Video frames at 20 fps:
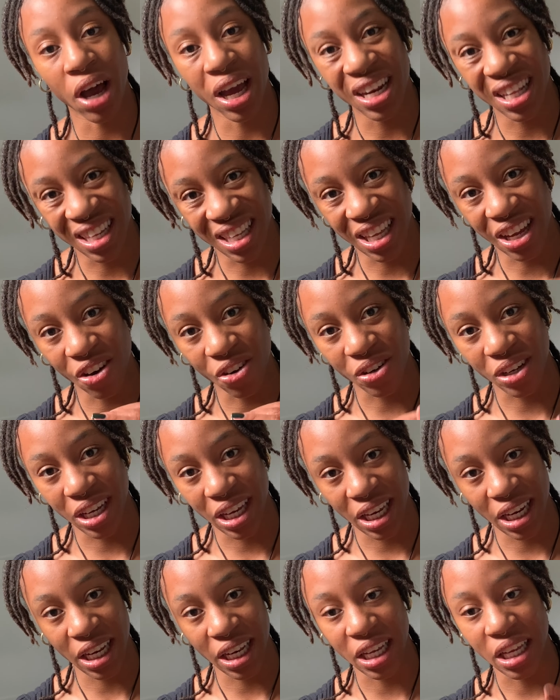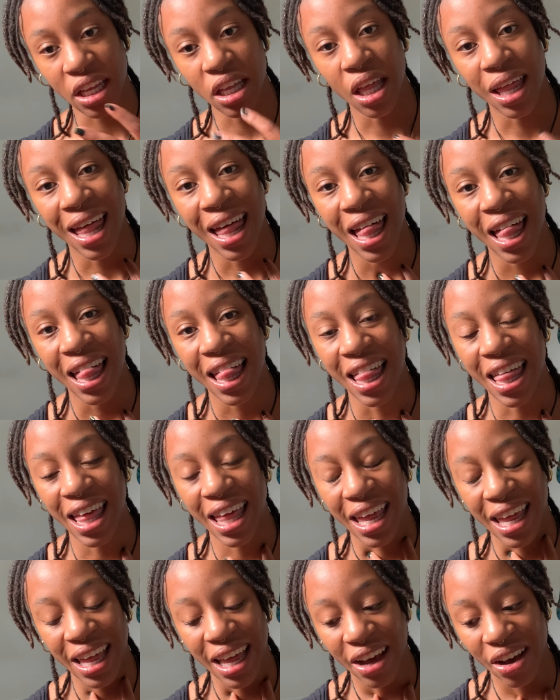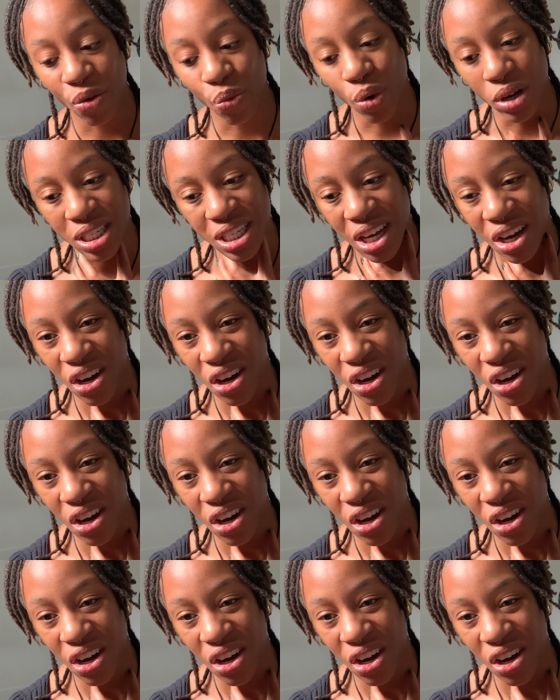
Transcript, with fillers: finally are getting what's